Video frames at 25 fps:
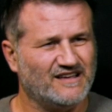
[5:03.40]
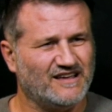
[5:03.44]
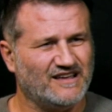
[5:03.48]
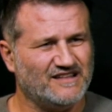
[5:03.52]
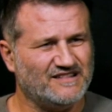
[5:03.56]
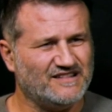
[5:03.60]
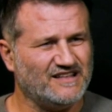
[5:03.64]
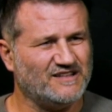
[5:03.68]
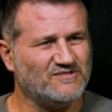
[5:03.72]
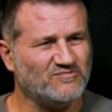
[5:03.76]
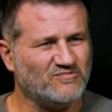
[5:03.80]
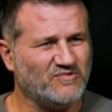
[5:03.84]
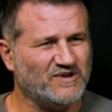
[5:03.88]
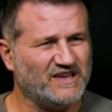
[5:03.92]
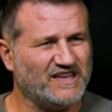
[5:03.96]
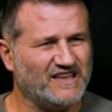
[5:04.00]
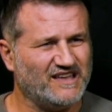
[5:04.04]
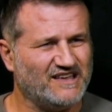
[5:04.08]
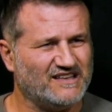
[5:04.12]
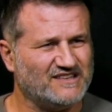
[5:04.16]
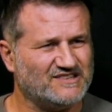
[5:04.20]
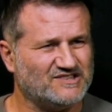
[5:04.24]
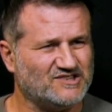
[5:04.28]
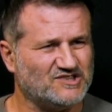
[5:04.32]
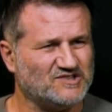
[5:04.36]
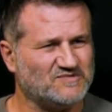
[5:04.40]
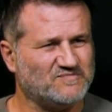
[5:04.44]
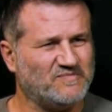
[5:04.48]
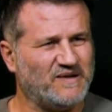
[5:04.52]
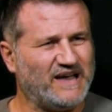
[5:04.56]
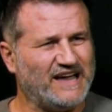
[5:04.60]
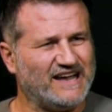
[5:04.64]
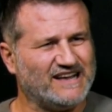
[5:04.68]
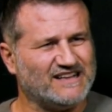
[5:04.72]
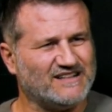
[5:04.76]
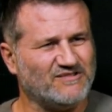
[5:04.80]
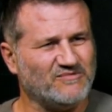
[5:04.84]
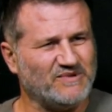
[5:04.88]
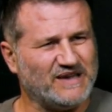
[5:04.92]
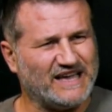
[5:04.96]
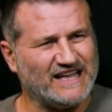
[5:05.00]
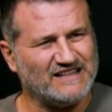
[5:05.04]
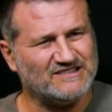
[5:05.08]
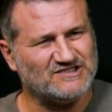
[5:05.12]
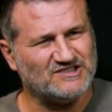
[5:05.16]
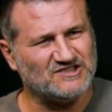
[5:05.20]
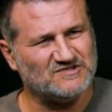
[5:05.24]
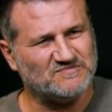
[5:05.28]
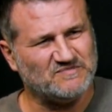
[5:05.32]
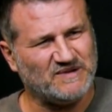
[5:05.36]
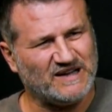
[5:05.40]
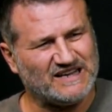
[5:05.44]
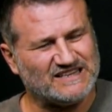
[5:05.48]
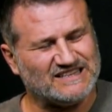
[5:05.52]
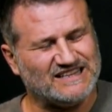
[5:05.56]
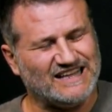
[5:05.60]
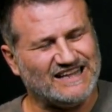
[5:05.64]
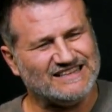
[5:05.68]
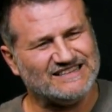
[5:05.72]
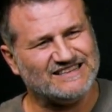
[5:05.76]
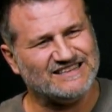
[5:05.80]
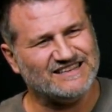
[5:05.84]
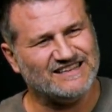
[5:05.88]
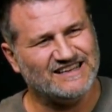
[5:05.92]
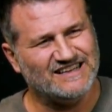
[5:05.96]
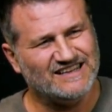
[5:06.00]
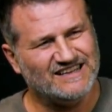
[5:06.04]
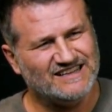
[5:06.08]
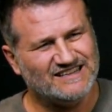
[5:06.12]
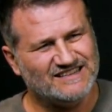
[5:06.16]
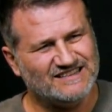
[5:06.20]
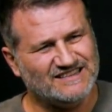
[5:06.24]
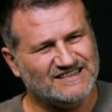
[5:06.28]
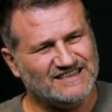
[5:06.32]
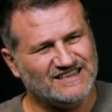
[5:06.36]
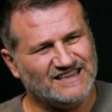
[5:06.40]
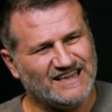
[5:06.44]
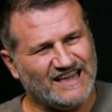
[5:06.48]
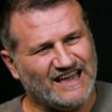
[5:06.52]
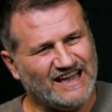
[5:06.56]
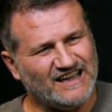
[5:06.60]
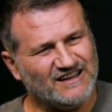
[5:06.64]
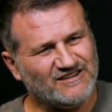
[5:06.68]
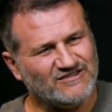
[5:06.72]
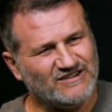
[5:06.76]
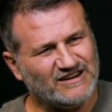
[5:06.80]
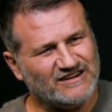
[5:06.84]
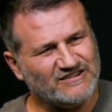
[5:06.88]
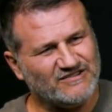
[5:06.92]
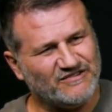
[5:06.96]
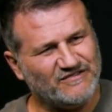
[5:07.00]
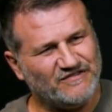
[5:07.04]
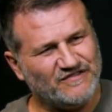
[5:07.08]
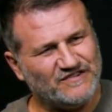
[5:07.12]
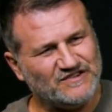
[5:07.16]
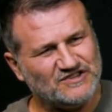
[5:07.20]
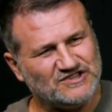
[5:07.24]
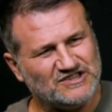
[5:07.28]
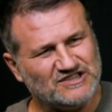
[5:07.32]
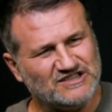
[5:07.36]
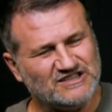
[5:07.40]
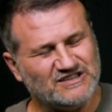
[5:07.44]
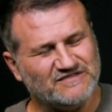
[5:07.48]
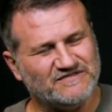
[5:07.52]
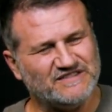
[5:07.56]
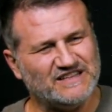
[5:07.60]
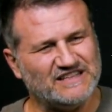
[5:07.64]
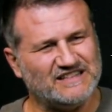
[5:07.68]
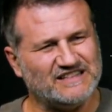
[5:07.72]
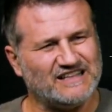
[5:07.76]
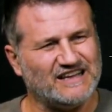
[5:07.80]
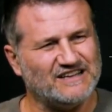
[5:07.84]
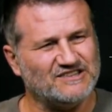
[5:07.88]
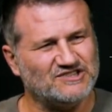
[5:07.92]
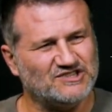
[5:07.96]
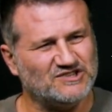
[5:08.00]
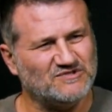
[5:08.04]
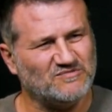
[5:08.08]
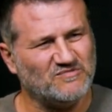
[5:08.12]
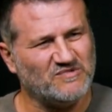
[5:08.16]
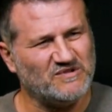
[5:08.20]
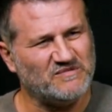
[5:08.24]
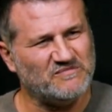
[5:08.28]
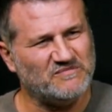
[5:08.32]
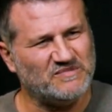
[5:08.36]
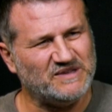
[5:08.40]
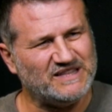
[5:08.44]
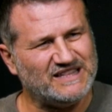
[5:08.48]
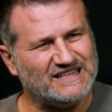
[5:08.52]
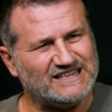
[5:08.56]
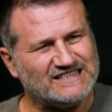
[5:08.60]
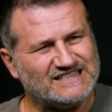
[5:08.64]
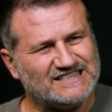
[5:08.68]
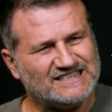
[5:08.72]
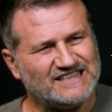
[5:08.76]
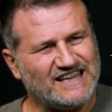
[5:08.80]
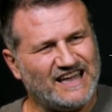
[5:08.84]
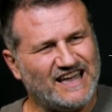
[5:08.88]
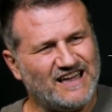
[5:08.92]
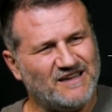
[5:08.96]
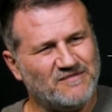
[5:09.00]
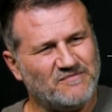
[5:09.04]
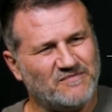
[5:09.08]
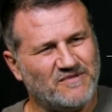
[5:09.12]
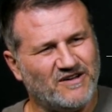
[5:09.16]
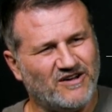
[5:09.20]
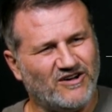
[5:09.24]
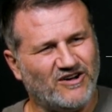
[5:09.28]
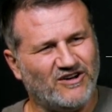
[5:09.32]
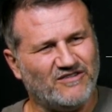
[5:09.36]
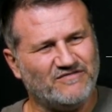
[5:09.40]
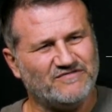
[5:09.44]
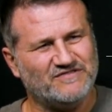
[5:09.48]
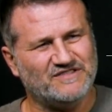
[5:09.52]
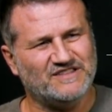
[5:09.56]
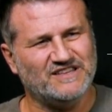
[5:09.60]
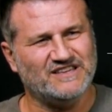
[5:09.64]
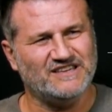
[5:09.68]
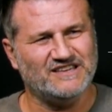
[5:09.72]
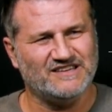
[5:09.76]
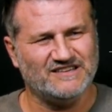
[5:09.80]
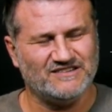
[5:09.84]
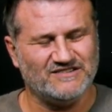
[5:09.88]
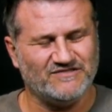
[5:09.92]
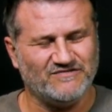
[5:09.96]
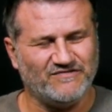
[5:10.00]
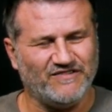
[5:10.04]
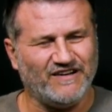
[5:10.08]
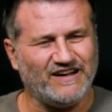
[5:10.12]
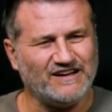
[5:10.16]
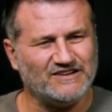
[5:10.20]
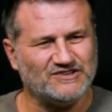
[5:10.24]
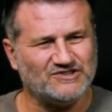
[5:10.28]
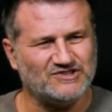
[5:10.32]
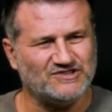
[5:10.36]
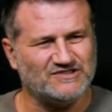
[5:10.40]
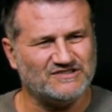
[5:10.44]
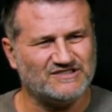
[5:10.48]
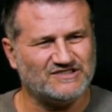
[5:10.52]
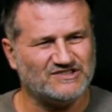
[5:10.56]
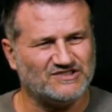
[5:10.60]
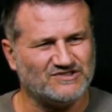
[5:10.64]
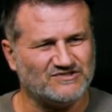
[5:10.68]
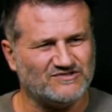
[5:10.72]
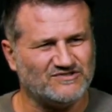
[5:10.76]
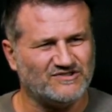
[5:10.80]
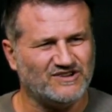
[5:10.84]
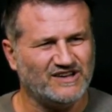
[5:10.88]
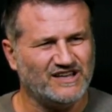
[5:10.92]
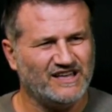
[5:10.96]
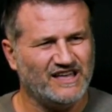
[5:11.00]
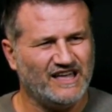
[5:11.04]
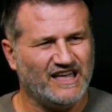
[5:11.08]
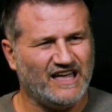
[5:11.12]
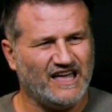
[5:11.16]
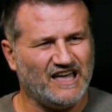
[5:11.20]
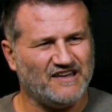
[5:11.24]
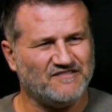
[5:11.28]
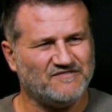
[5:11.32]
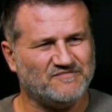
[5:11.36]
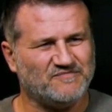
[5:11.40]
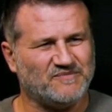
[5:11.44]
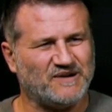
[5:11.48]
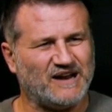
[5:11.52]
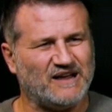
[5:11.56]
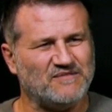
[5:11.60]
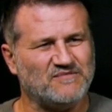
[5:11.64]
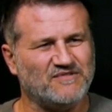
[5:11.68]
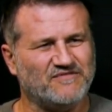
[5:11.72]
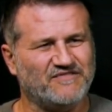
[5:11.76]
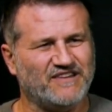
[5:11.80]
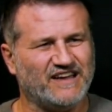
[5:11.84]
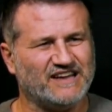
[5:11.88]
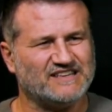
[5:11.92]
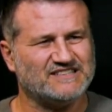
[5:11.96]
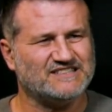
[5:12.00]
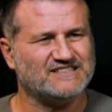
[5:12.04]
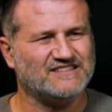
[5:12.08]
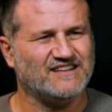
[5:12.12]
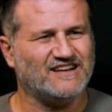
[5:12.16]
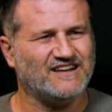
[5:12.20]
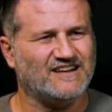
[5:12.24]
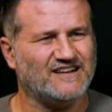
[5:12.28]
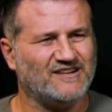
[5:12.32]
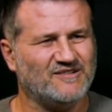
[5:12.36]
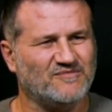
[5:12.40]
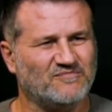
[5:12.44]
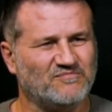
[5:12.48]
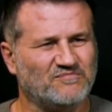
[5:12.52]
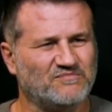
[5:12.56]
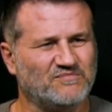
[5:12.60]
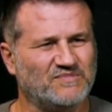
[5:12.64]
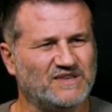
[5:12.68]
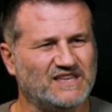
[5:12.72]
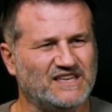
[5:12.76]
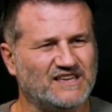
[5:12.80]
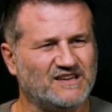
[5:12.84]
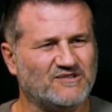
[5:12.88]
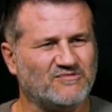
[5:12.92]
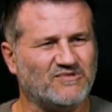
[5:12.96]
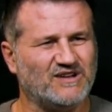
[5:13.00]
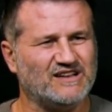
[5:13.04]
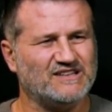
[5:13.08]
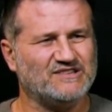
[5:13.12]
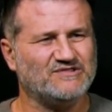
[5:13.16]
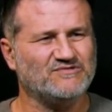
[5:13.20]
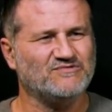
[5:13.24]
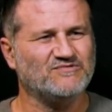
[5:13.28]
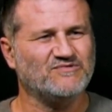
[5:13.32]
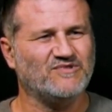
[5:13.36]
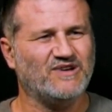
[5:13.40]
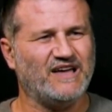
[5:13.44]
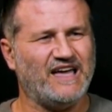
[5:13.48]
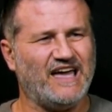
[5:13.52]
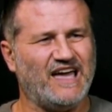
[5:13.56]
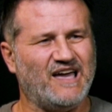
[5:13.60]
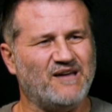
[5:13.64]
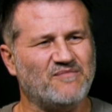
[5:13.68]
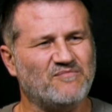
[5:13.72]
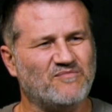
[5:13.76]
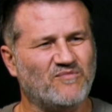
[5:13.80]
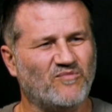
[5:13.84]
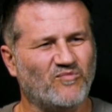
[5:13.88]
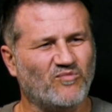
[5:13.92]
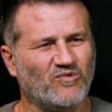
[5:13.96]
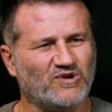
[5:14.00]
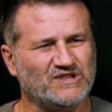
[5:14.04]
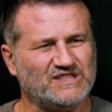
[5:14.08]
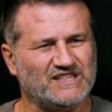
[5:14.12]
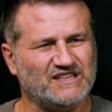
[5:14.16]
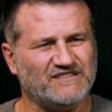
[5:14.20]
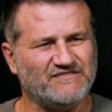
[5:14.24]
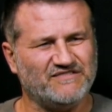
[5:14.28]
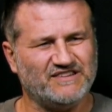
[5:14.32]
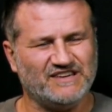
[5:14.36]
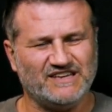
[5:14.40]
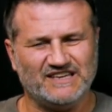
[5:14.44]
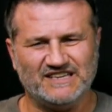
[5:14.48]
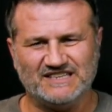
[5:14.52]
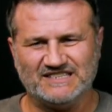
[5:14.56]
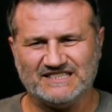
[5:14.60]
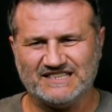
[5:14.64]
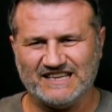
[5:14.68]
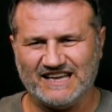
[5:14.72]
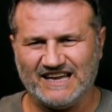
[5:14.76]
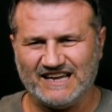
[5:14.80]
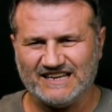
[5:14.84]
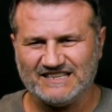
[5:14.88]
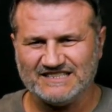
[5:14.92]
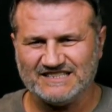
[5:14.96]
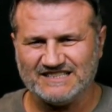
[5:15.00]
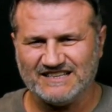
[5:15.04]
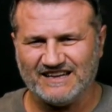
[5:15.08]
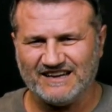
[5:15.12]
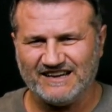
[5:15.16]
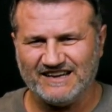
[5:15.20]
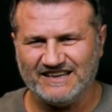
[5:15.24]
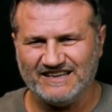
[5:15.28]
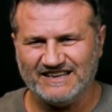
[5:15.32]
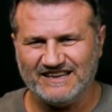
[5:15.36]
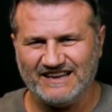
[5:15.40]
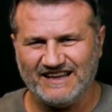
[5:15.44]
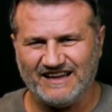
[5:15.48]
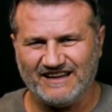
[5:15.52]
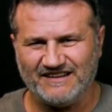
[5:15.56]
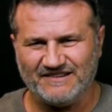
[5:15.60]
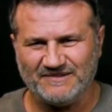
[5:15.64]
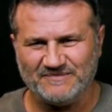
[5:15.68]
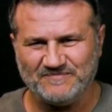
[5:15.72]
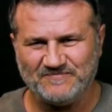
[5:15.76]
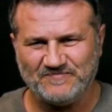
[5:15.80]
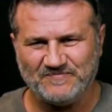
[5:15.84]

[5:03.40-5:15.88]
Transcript: Indeed, we can suspect that the angular coefficient of the tangent will be the same of the function, so f prime of x star be equal to m, whatever is x star in R.